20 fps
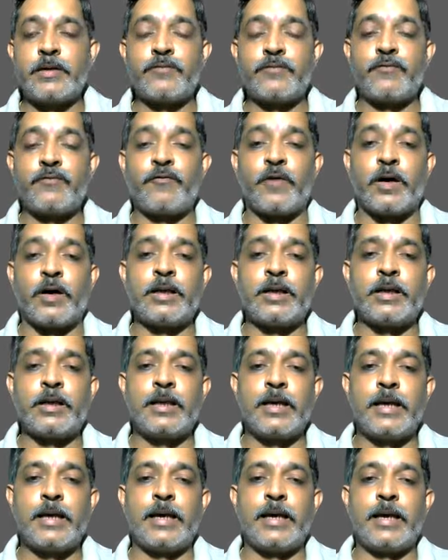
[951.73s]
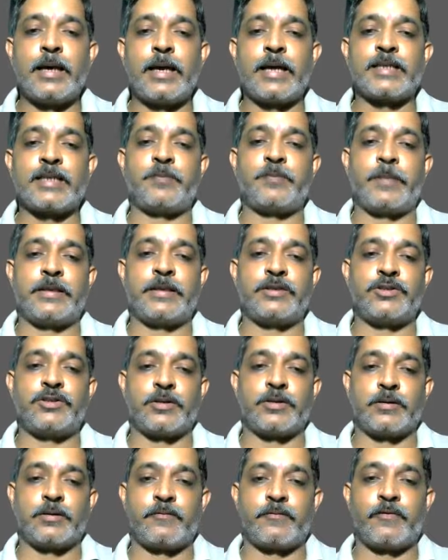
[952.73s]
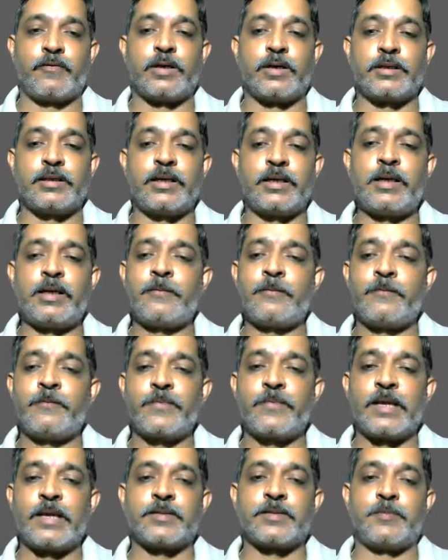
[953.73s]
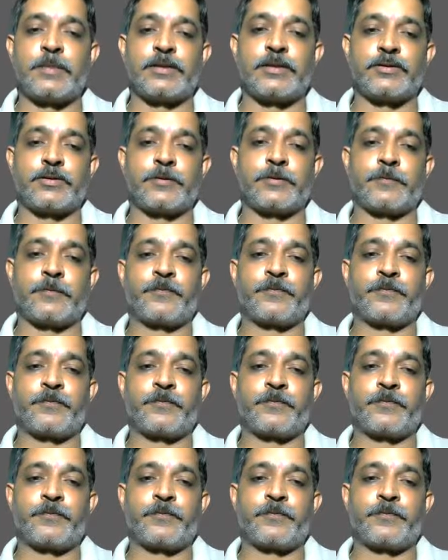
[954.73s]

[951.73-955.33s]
for expansion, for their expansion.